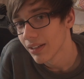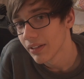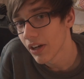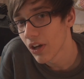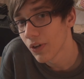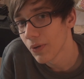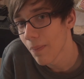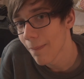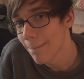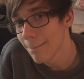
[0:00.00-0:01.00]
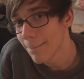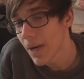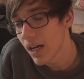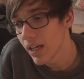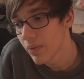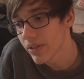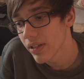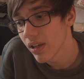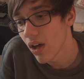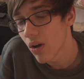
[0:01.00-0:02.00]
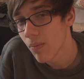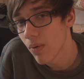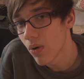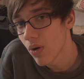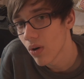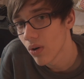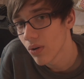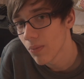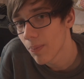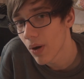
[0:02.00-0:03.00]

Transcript: You know, mine was a lot more